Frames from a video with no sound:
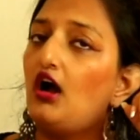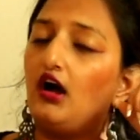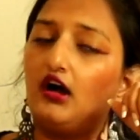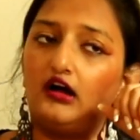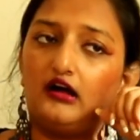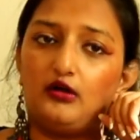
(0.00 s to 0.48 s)

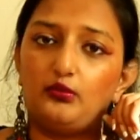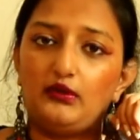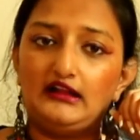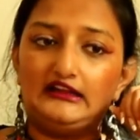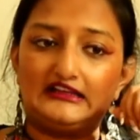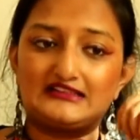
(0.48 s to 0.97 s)

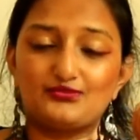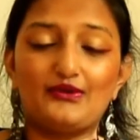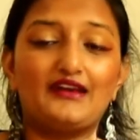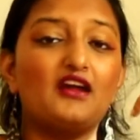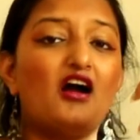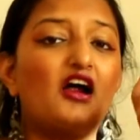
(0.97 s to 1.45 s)
well, it's
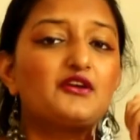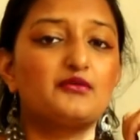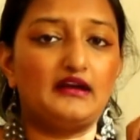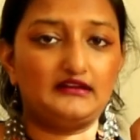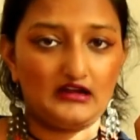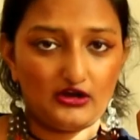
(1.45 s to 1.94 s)
very hard
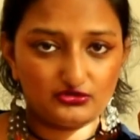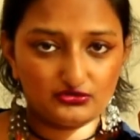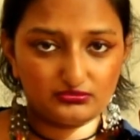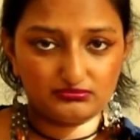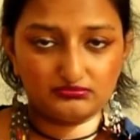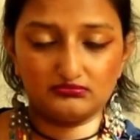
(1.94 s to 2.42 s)
right now
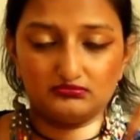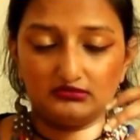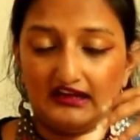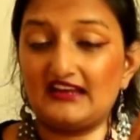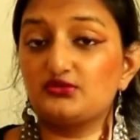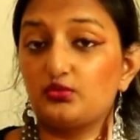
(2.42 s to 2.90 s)
to
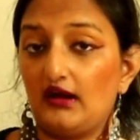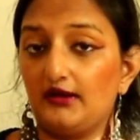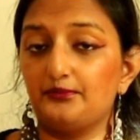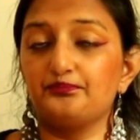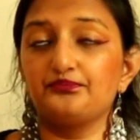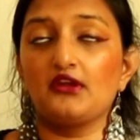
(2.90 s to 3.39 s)
get one.